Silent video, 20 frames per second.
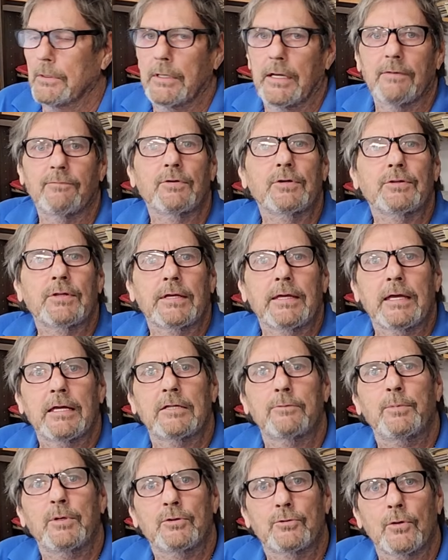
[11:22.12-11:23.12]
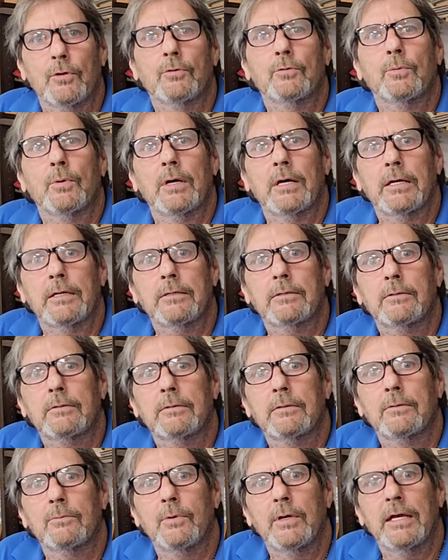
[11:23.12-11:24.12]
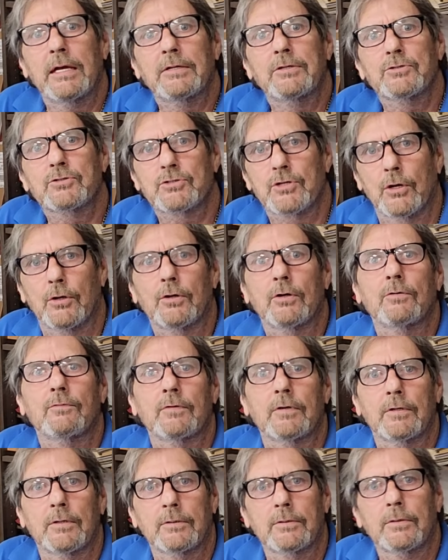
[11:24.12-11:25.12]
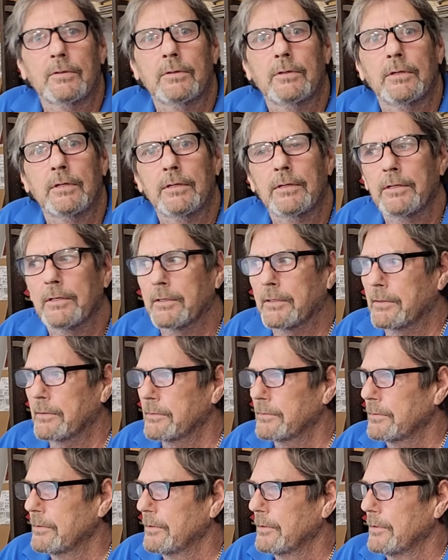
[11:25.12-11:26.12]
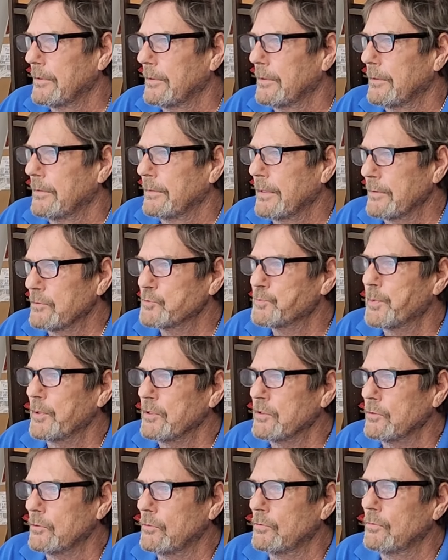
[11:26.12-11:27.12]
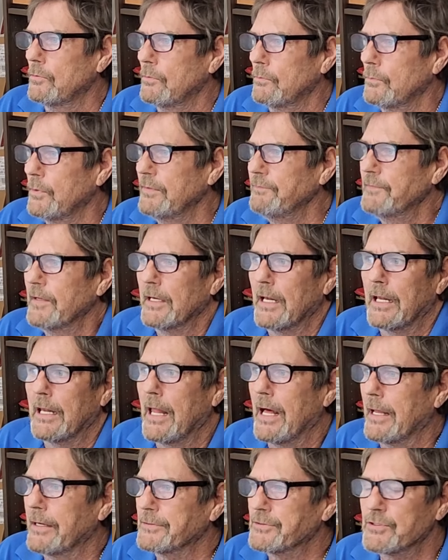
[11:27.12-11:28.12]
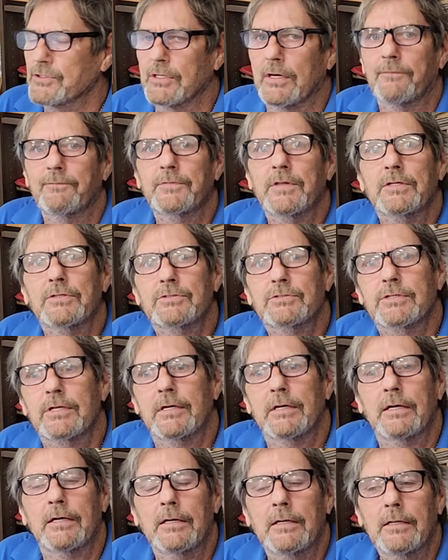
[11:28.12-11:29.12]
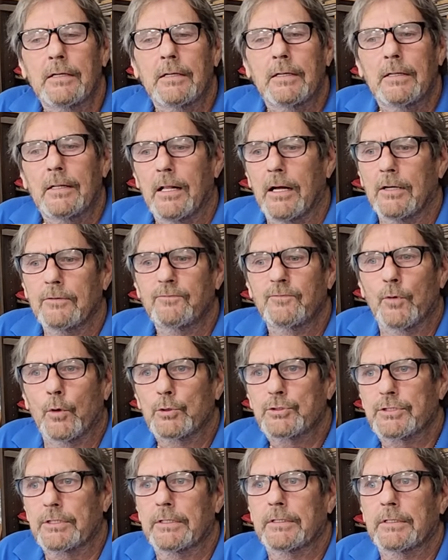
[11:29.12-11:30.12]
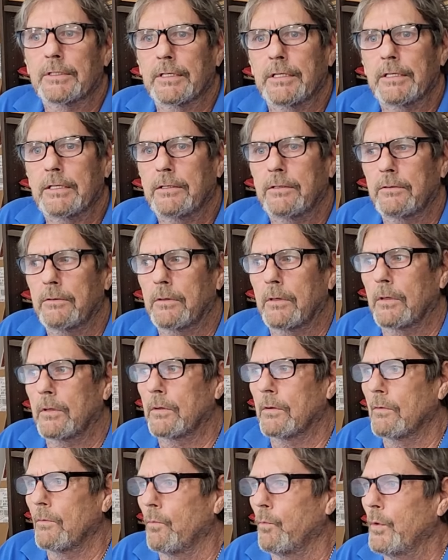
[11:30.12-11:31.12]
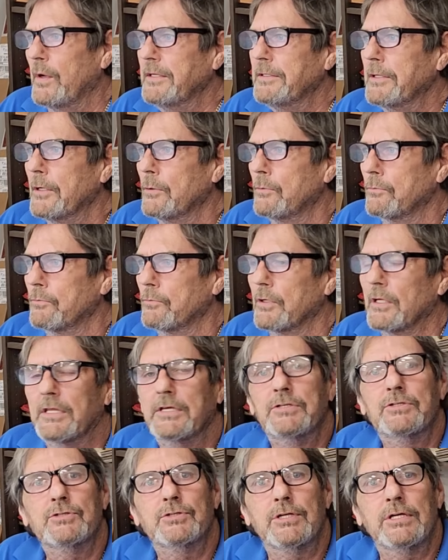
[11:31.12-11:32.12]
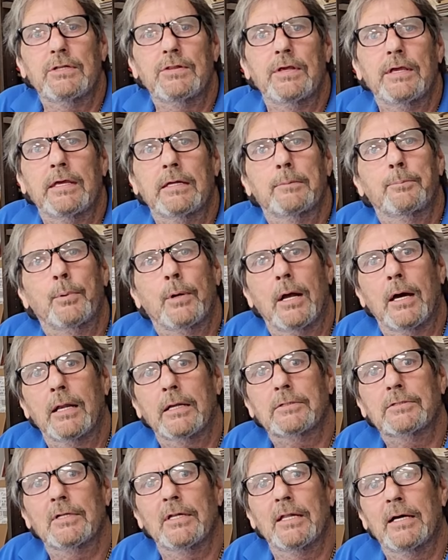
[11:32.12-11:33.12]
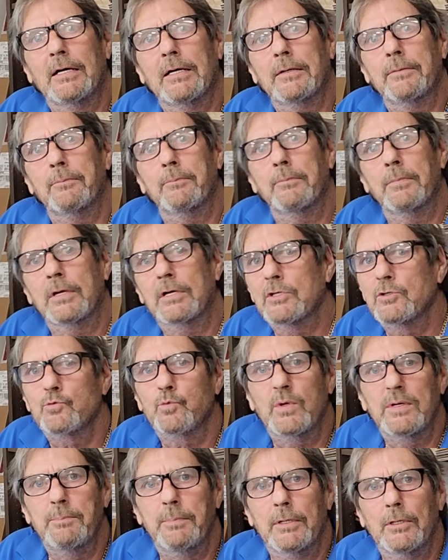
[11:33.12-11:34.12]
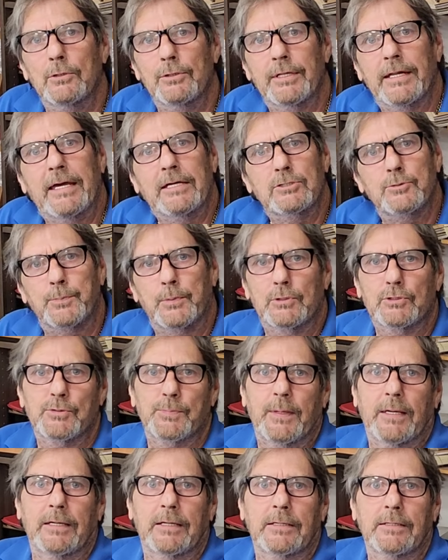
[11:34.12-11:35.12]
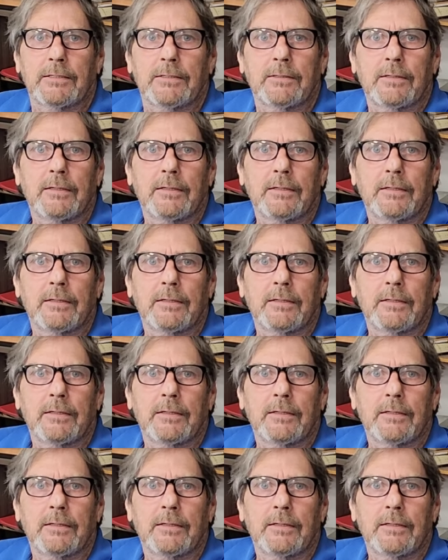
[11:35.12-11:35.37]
everything had to be thrown away. And we had to start over. And that was pretty cool. We've done a lot of stuff that's, unfortunately, we don't really see the end product a lot because we build it as per spec.